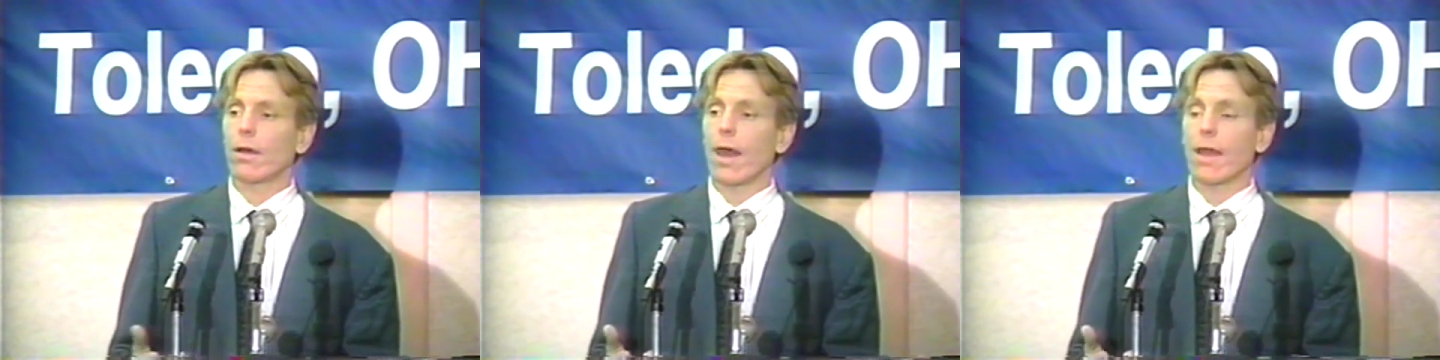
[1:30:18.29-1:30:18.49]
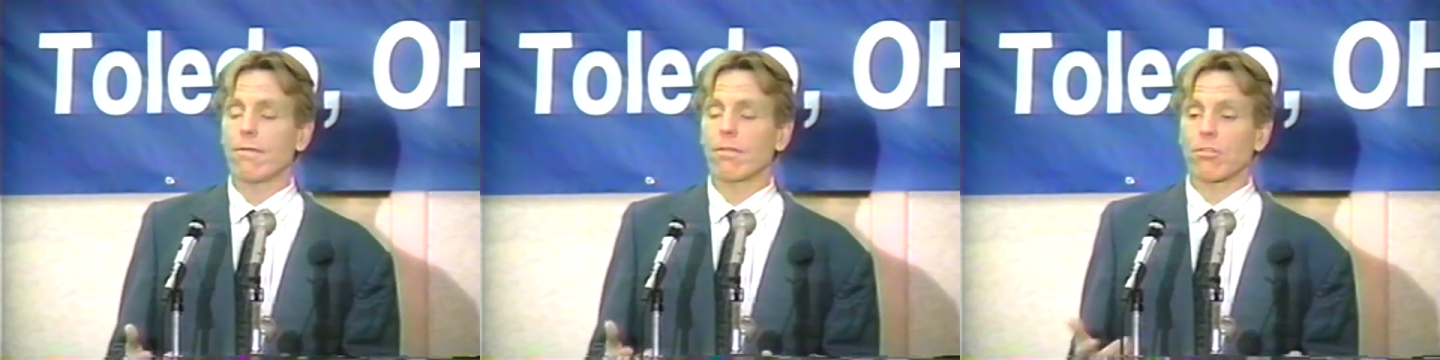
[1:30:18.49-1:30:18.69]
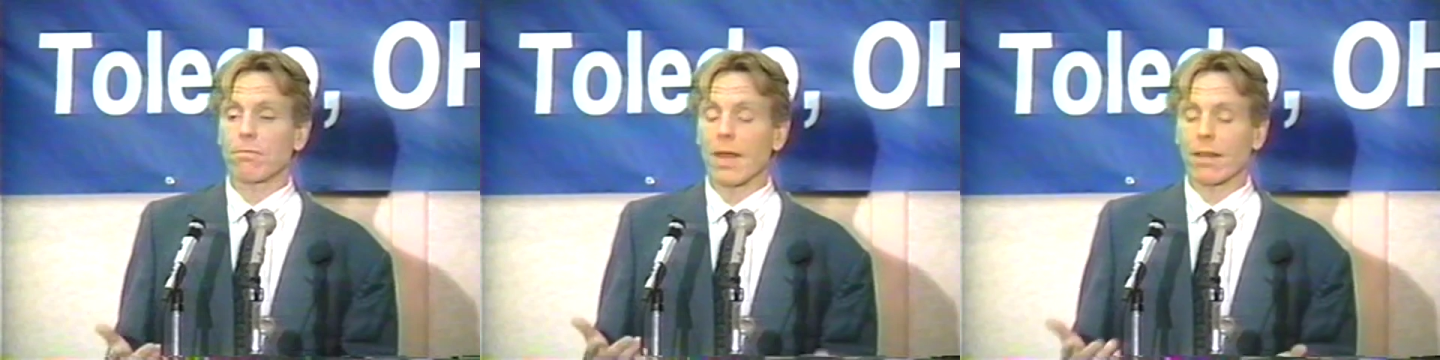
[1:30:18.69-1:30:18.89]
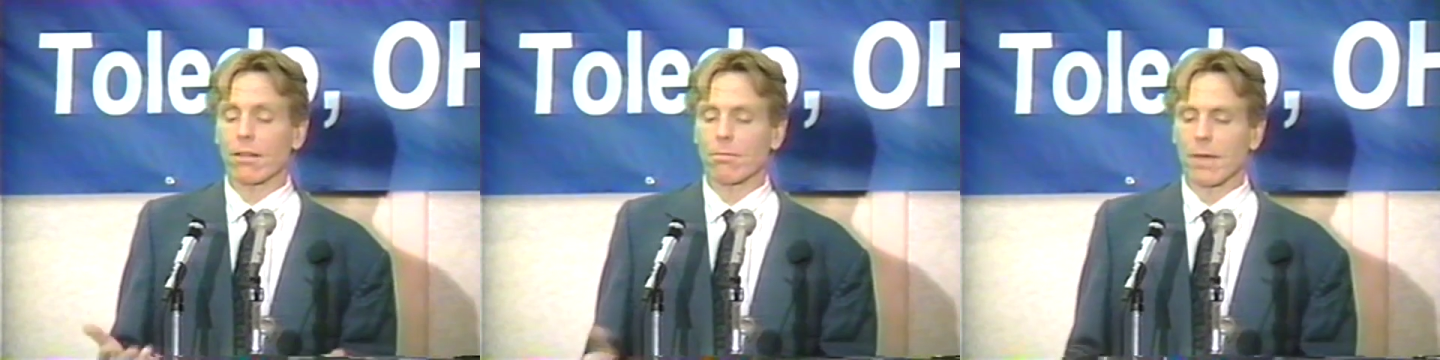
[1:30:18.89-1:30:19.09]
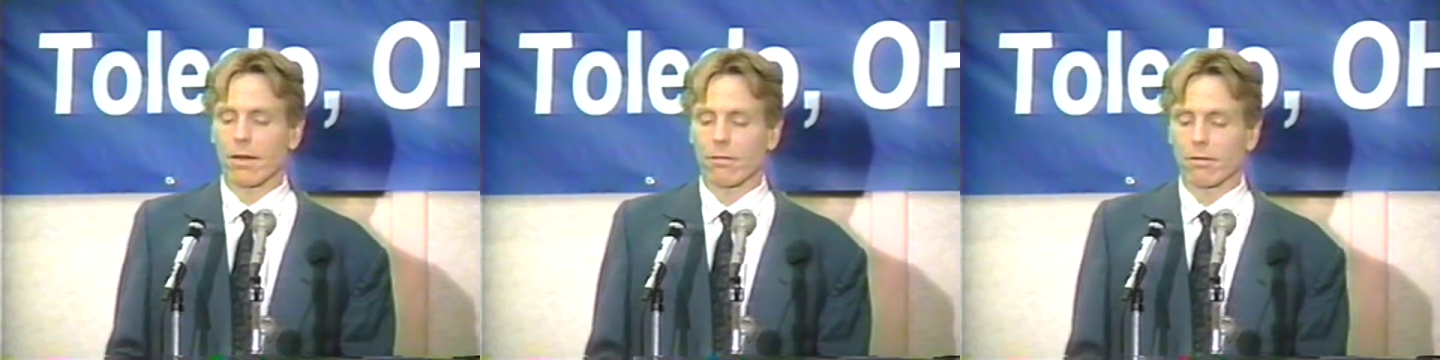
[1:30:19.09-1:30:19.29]
I have a
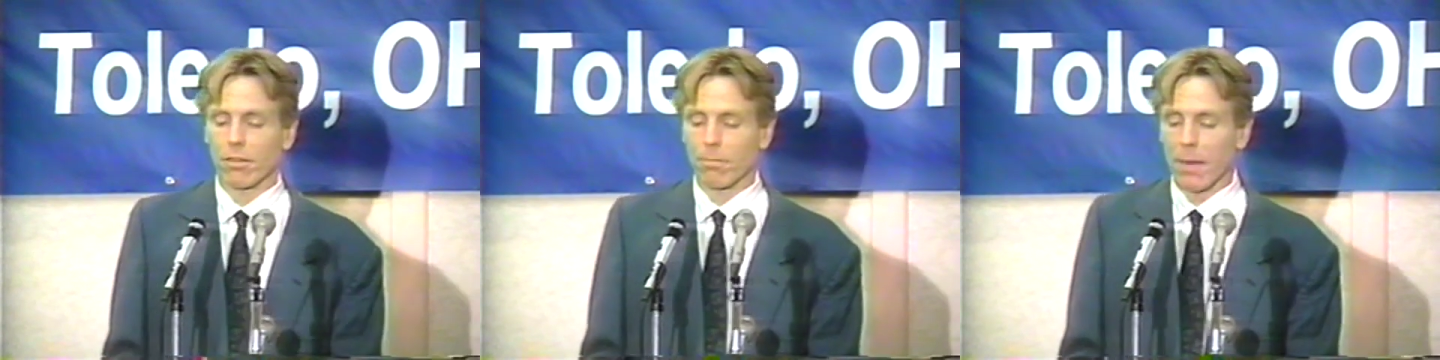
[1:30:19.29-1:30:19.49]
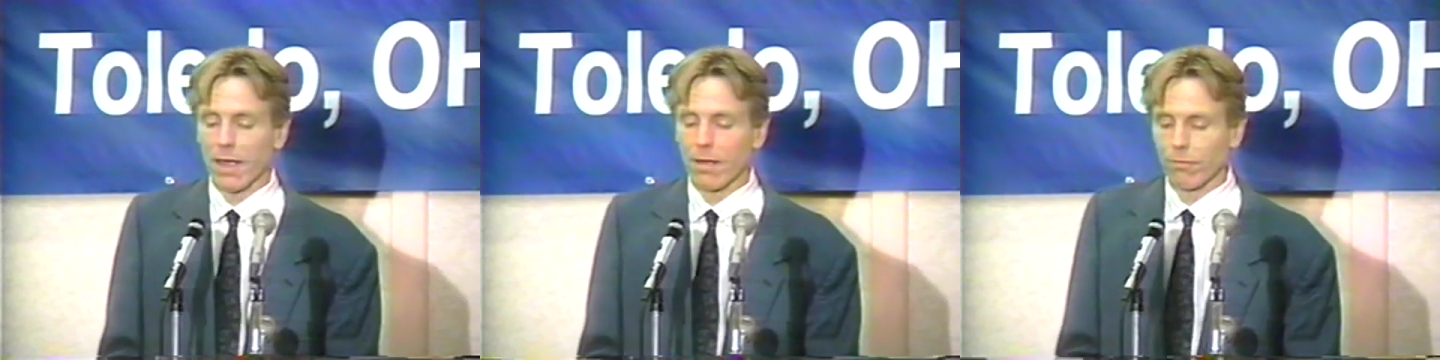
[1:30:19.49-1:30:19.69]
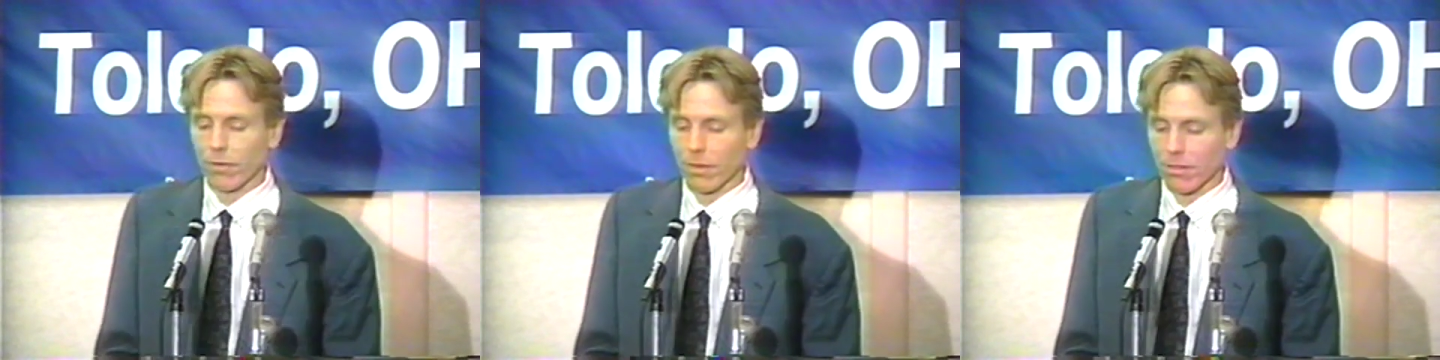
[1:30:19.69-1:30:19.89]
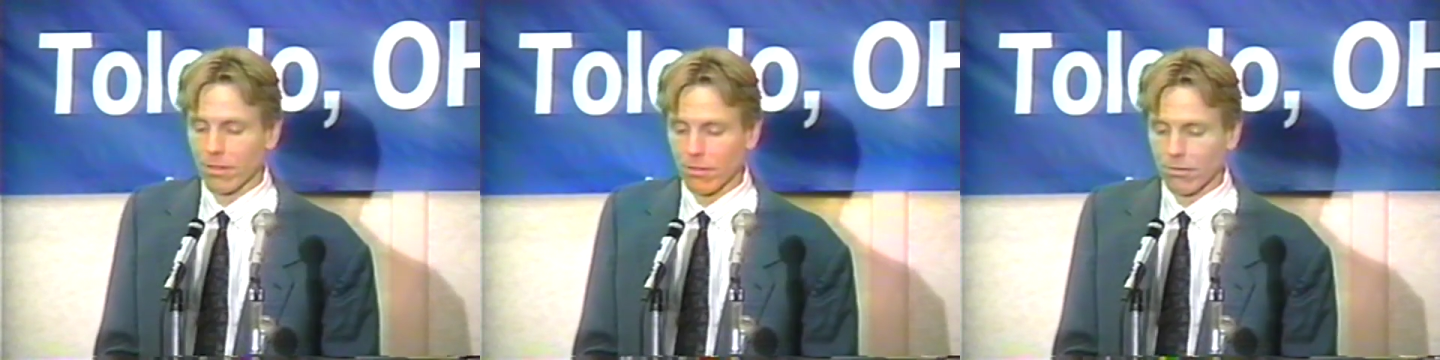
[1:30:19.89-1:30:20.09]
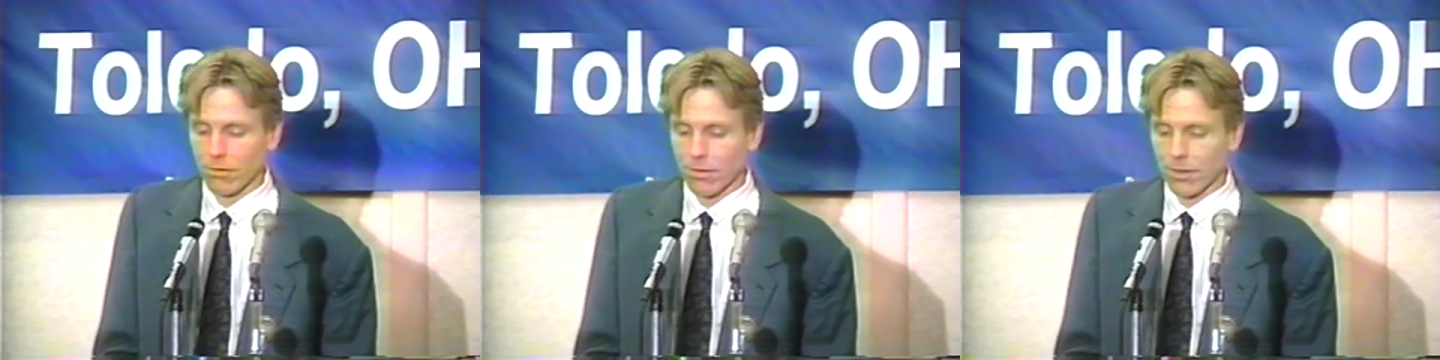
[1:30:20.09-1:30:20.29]
tremendous amount of respect for the
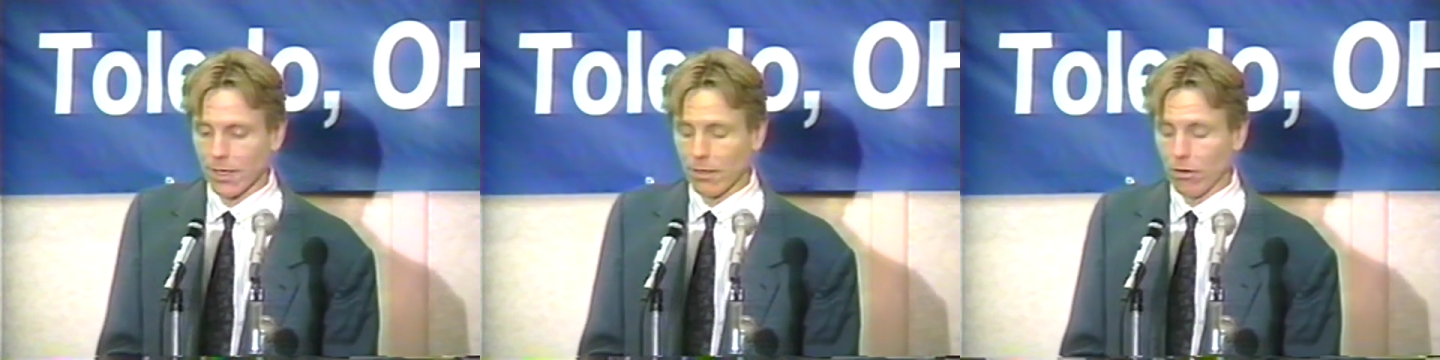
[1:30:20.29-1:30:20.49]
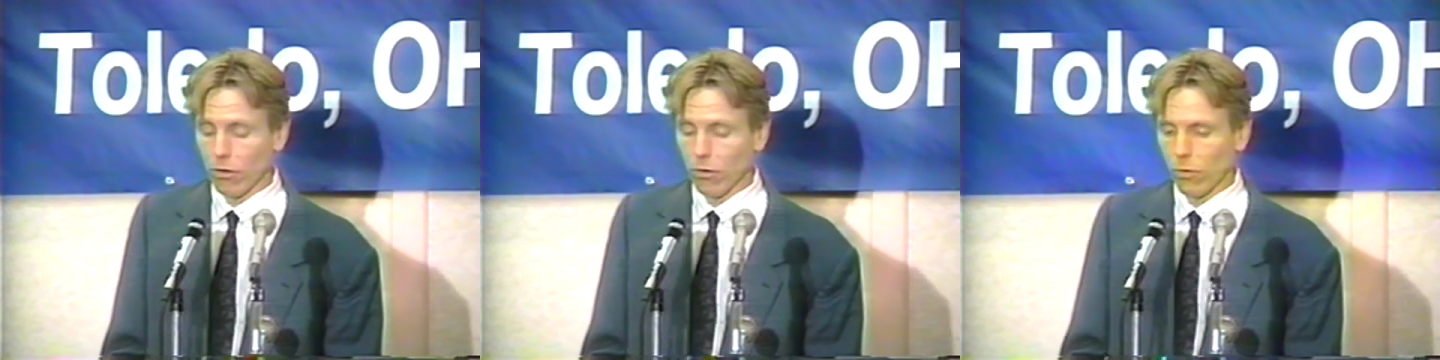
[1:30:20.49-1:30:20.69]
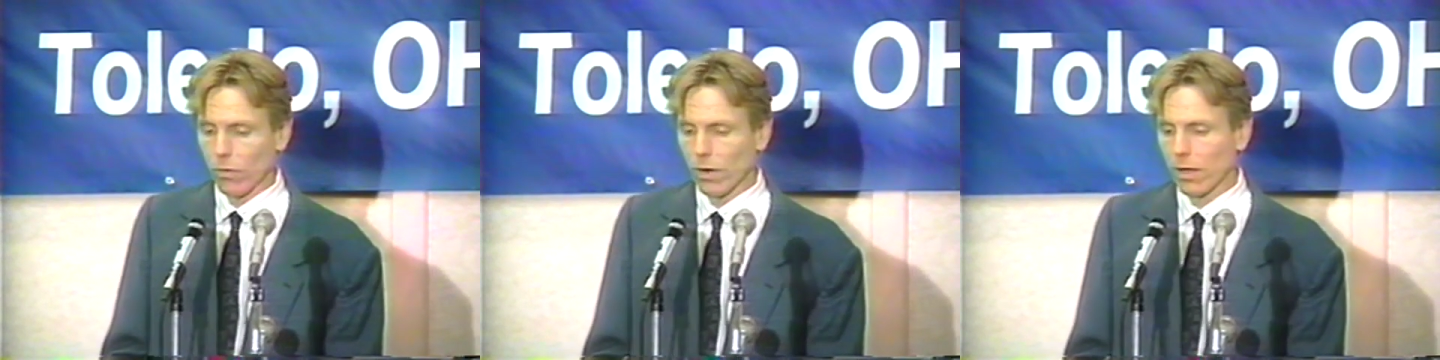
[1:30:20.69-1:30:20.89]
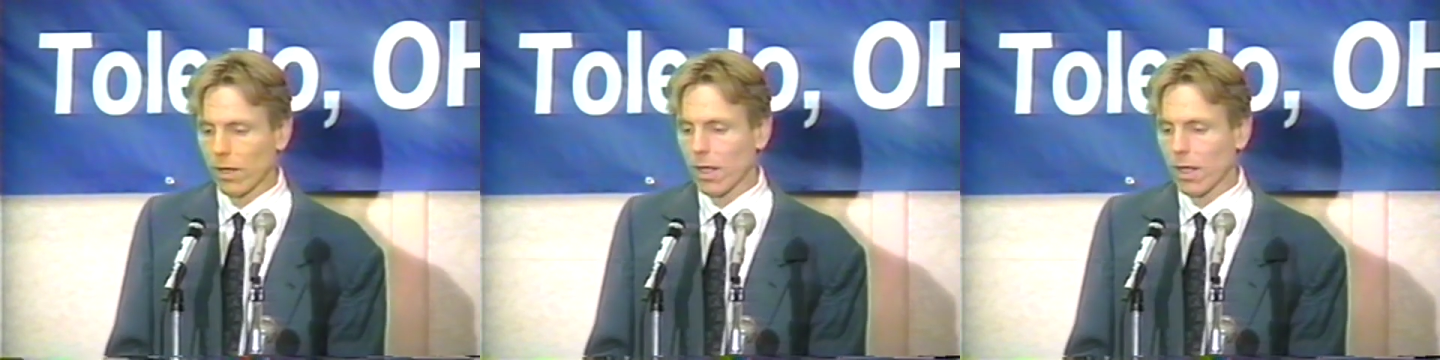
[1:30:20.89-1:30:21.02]
sisters that do.